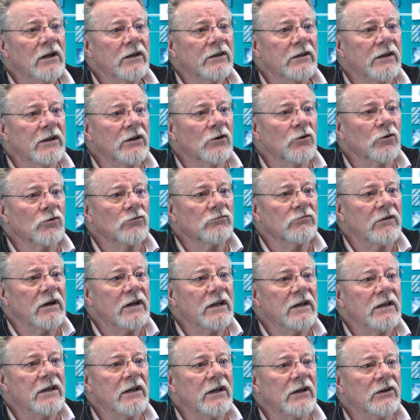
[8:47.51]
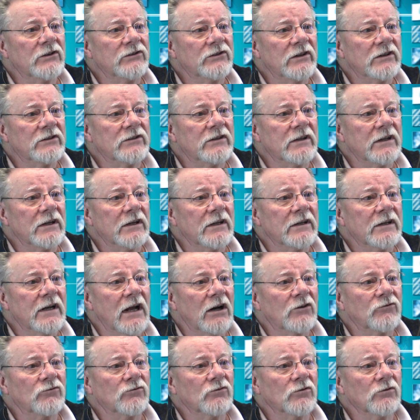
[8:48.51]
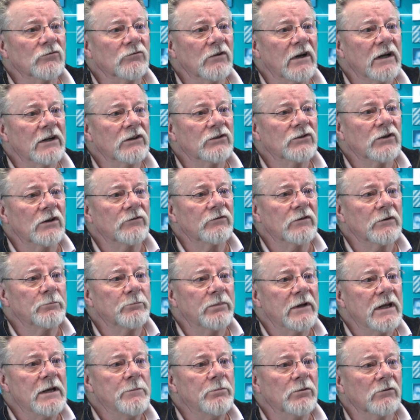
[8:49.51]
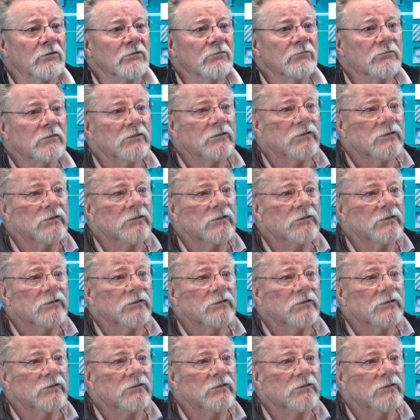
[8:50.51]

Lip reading: the already existing natural rights of the people,